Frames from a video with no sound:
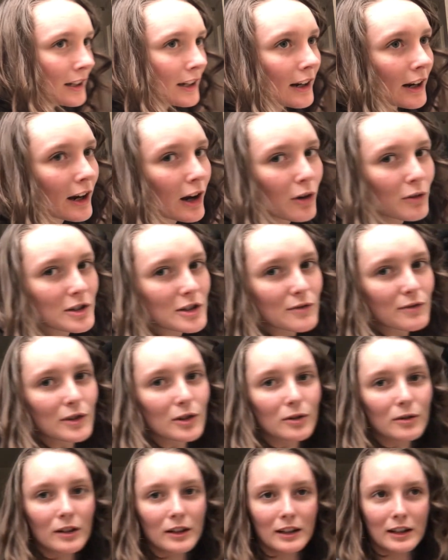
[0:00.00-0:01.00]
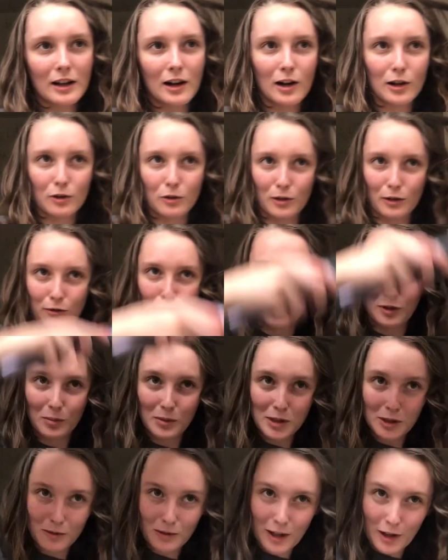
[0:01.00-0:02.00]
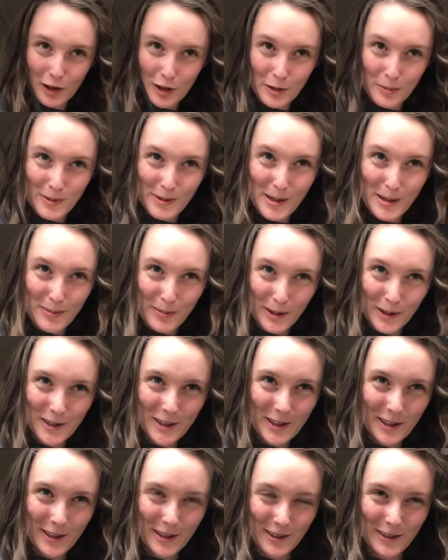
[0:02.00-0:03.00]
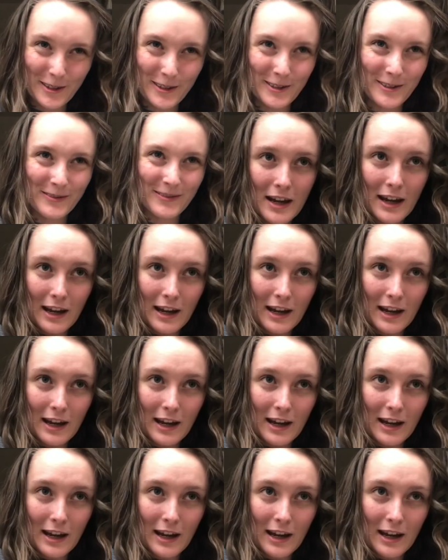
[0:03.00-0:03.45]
and I always feel really awkward filming when other people are home.